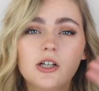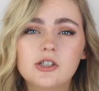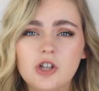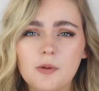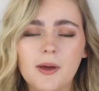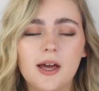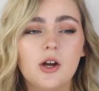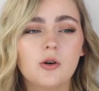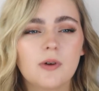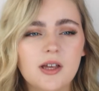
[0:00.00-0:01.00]
stop it,
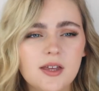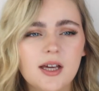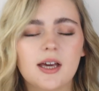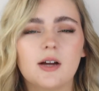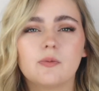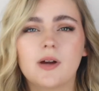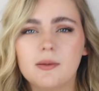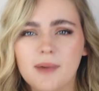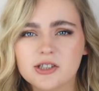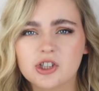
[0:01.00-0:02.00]
rethink it,
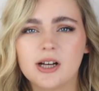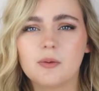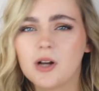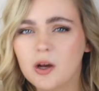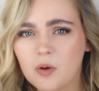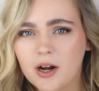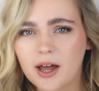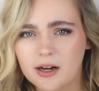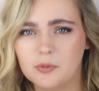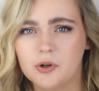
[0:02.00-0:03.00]
reimagine it. We don't want it
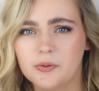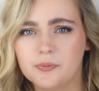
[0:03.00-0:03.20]
anymore.